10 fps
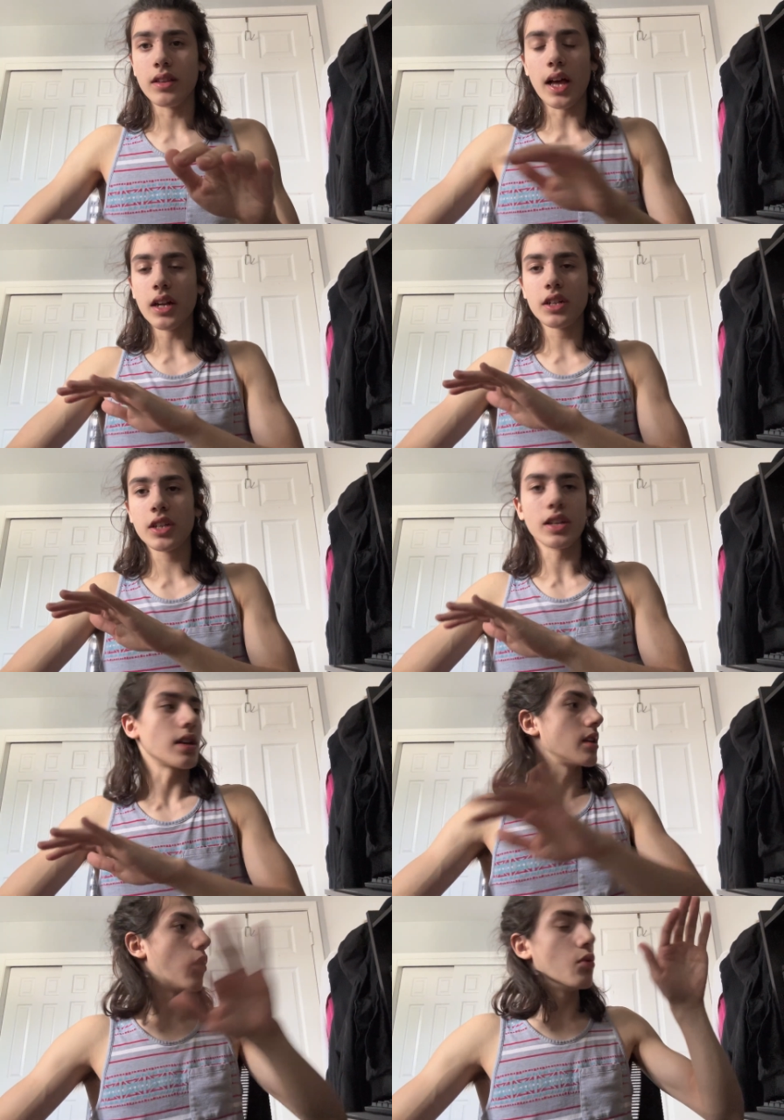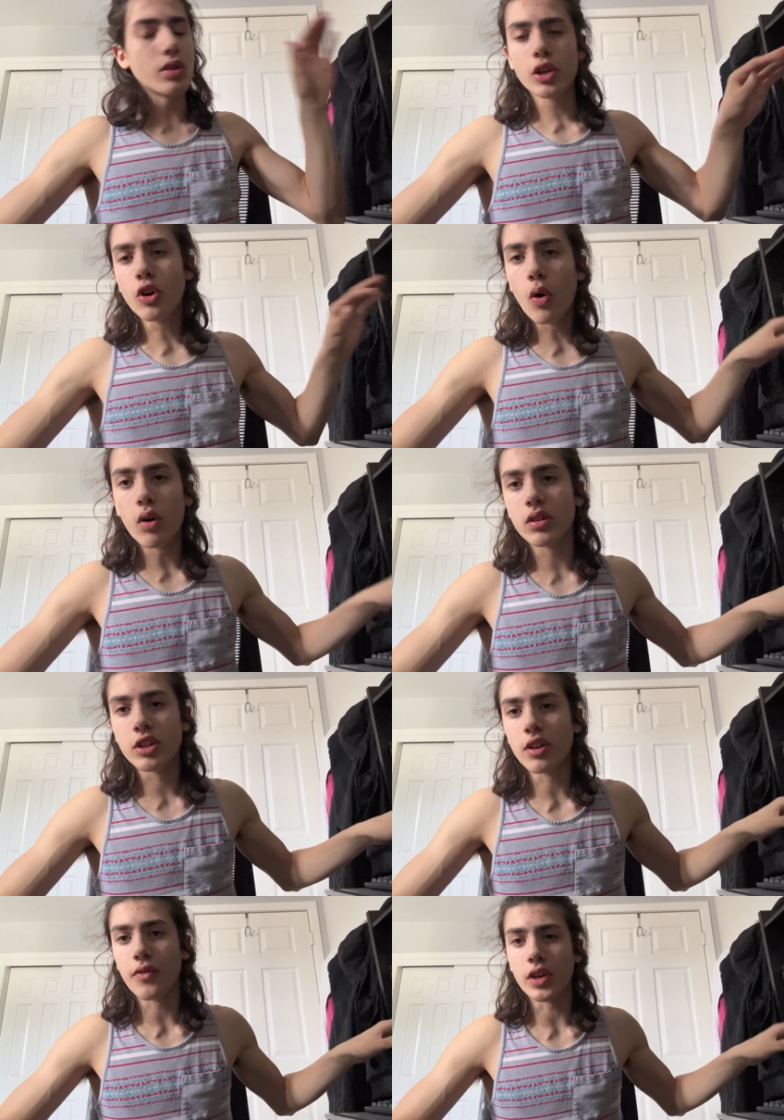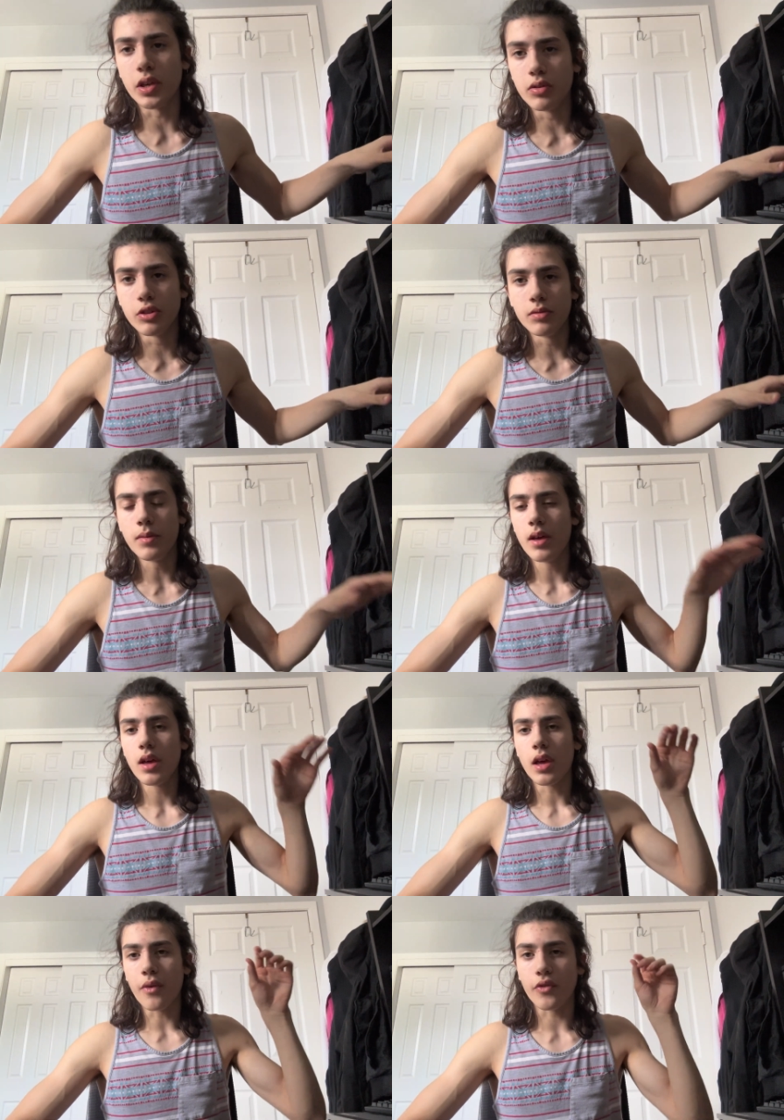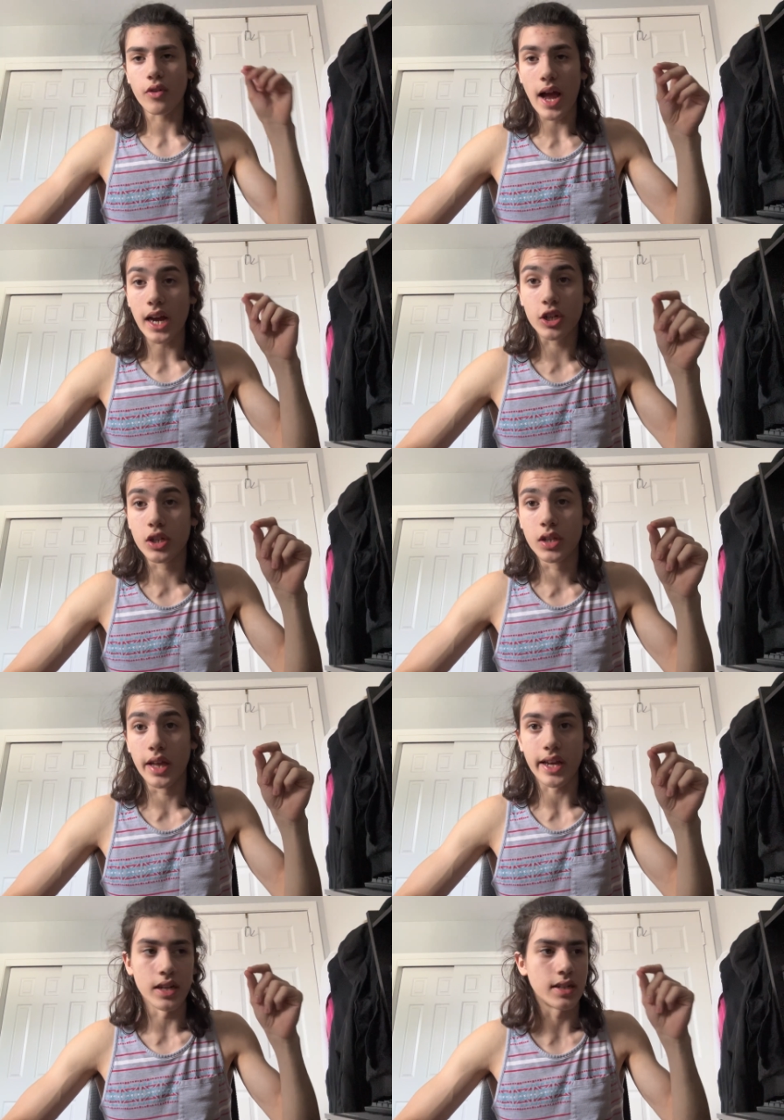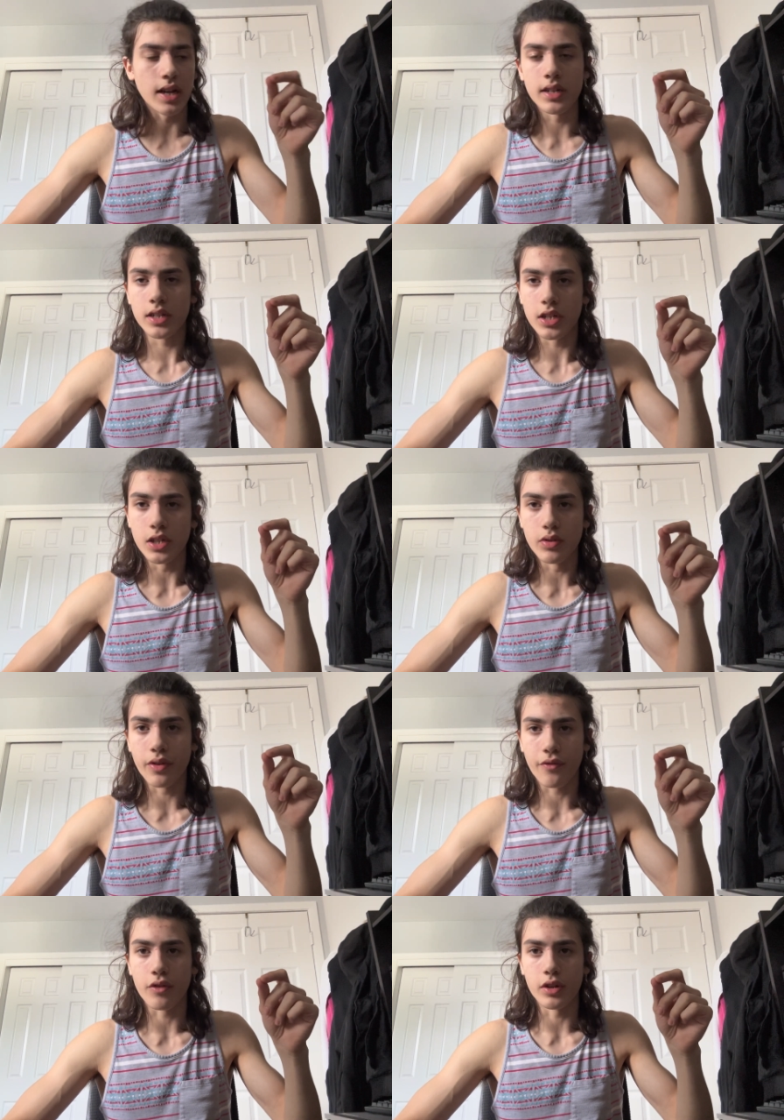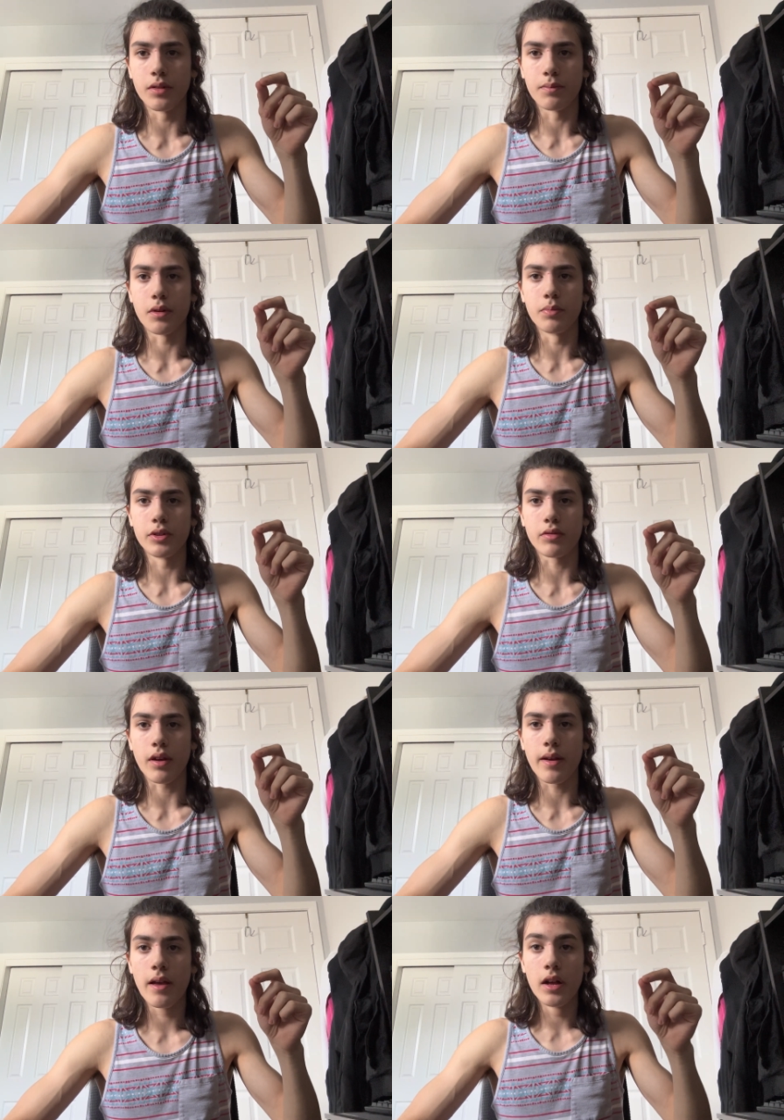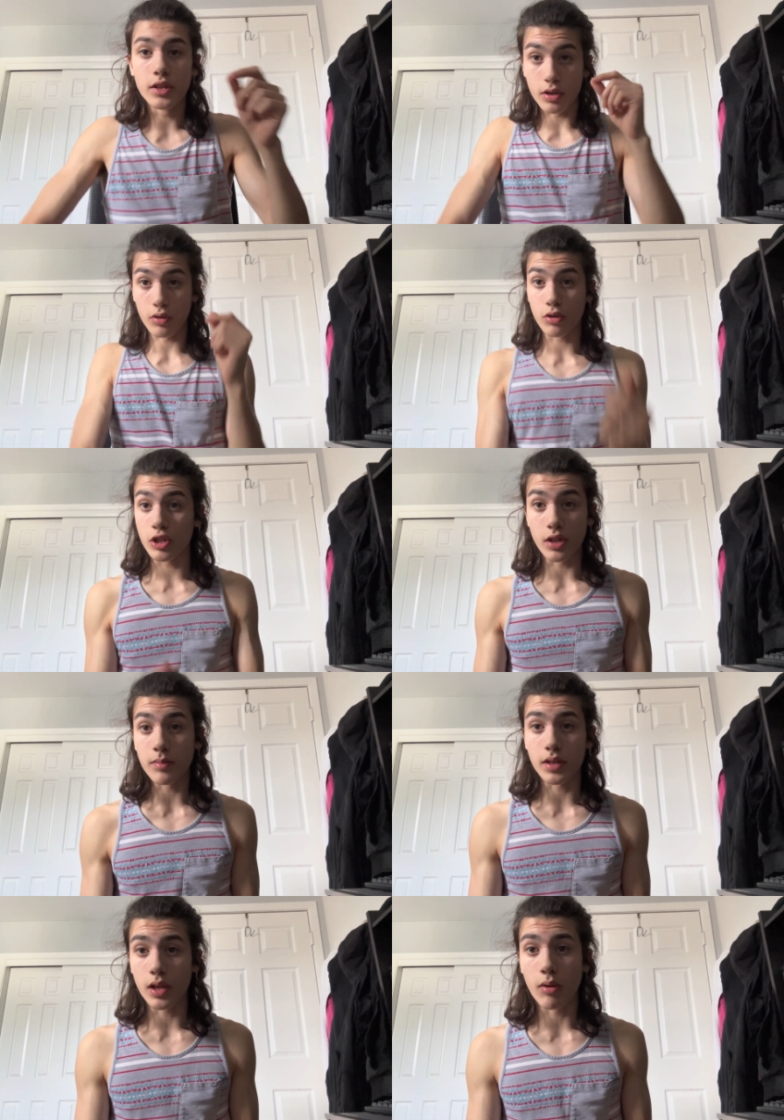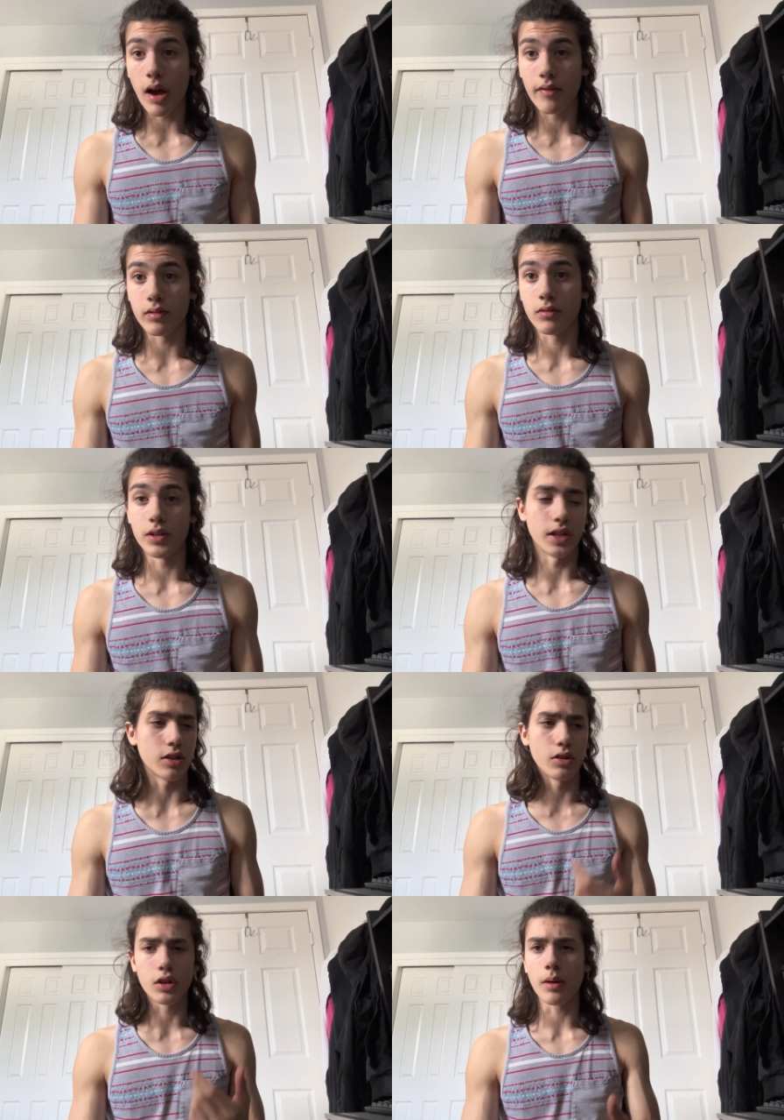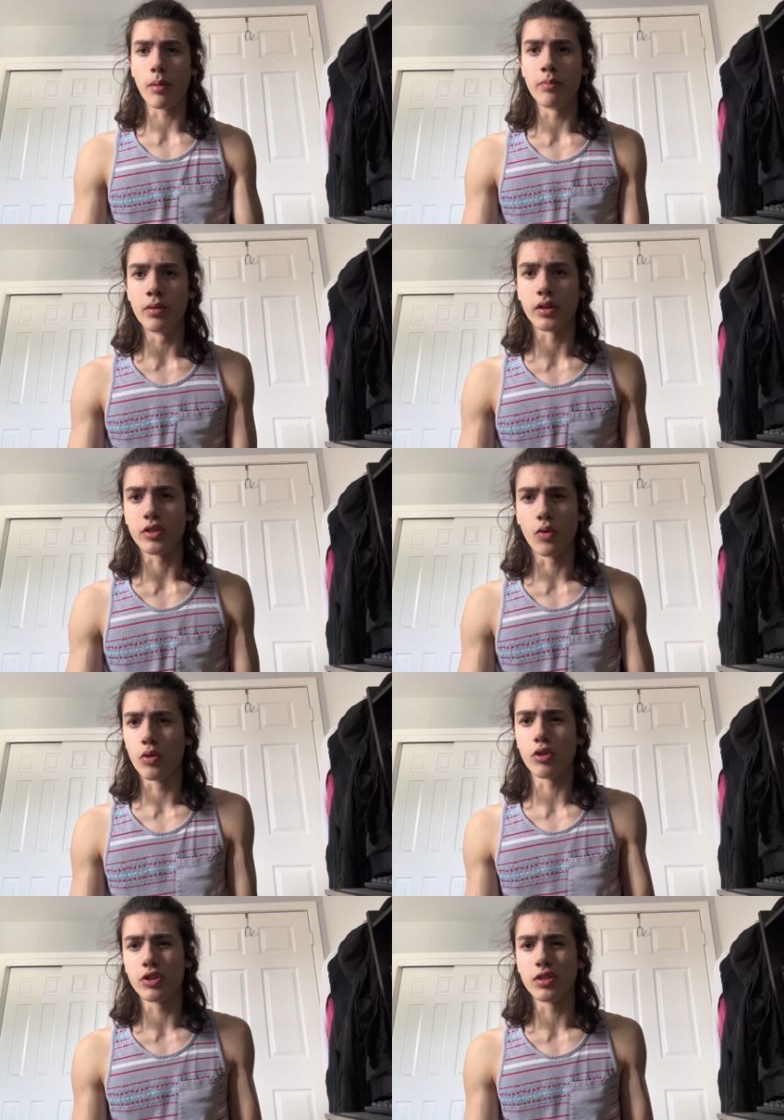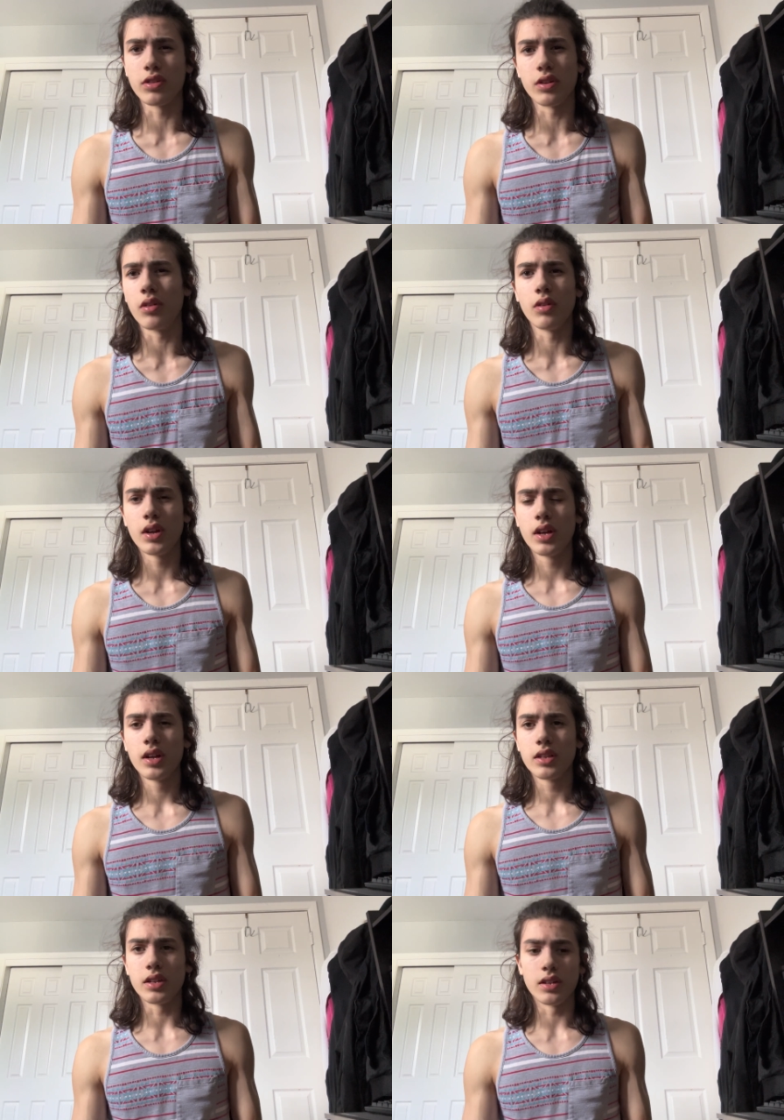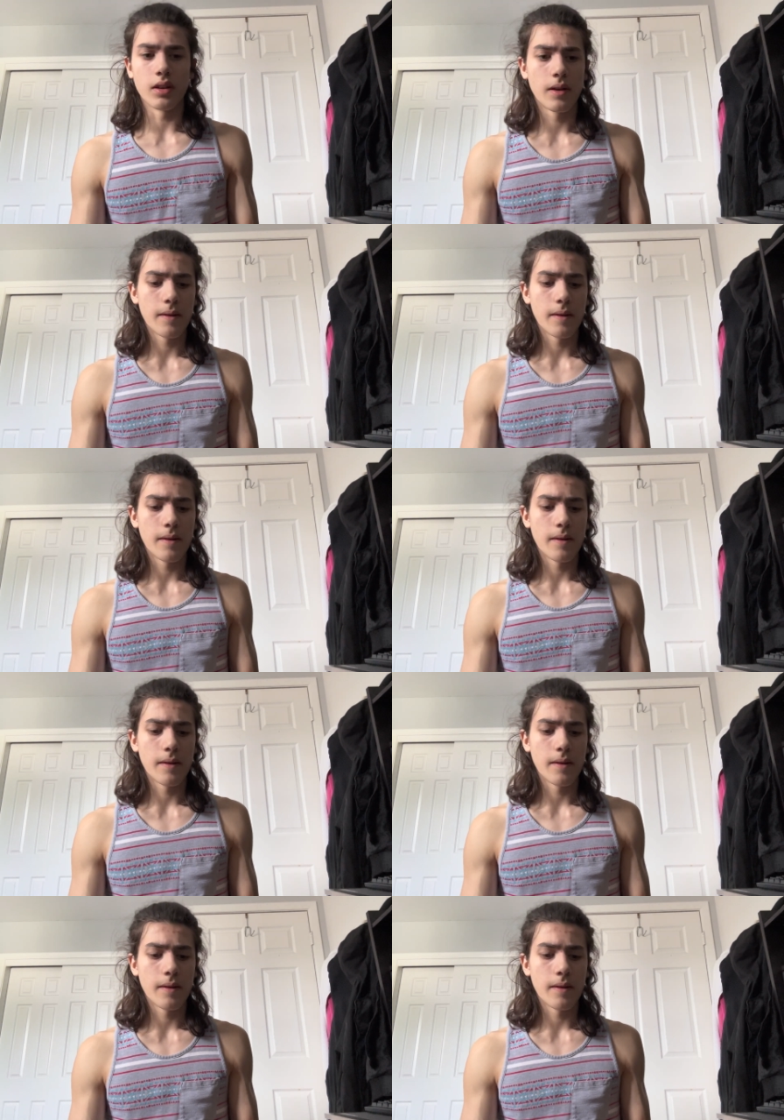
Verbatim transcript: Not just like, only go on stuff like YouTube if you're actually like intending to use it for a good purpose, right? To learn something that you haven't learned yet, to look up a book, to order, you know, to